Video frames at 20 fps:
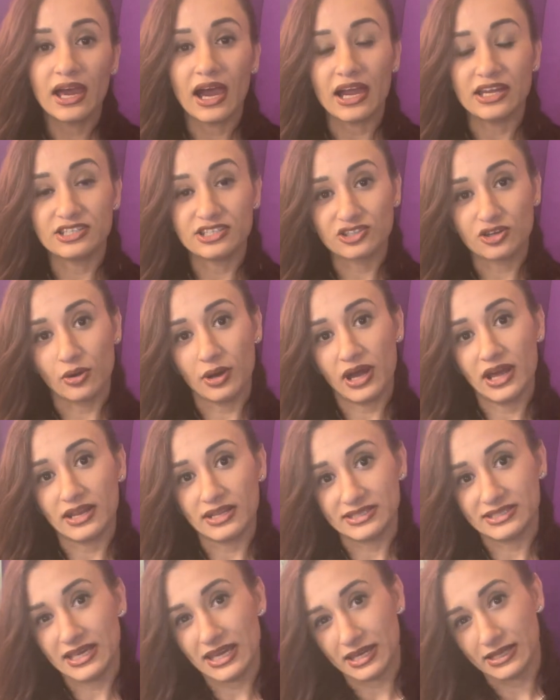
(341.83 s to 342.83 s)
I just go ahead
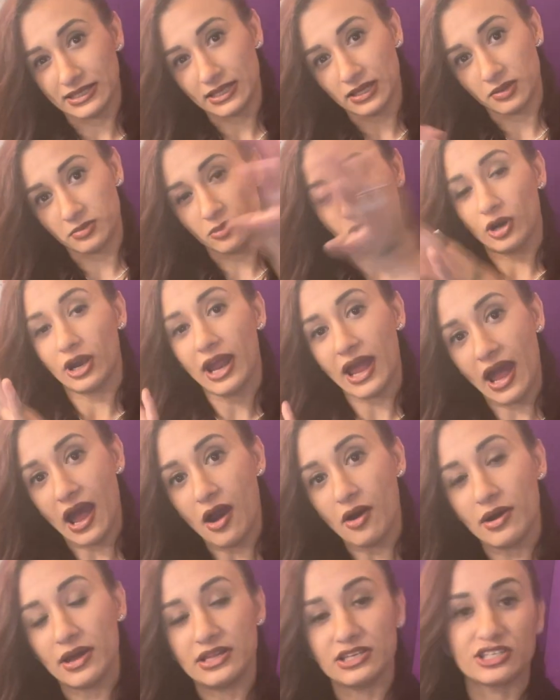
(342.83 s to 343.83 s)
and take a little more
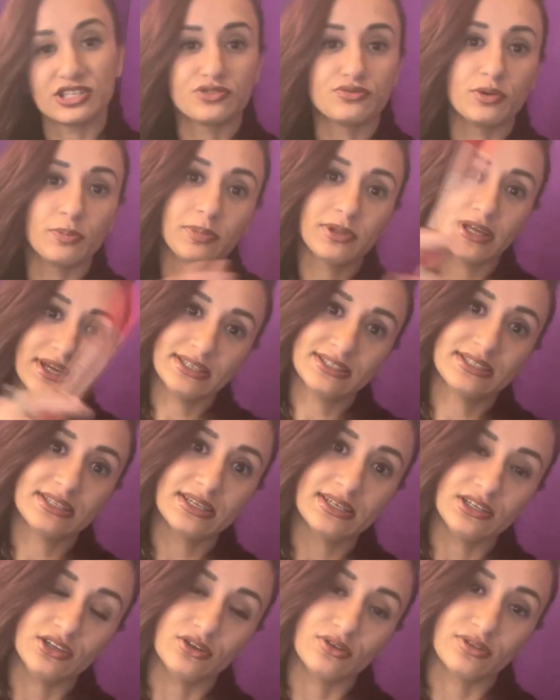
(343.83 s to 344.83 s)
out and just replace
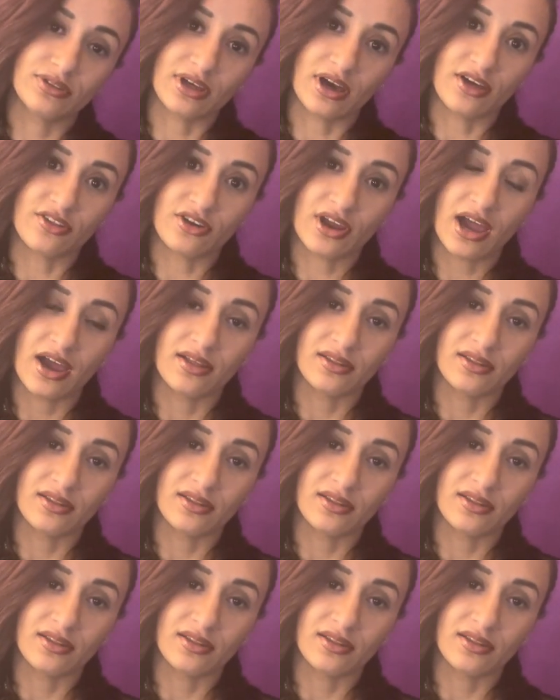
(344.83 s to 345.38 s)
it, the other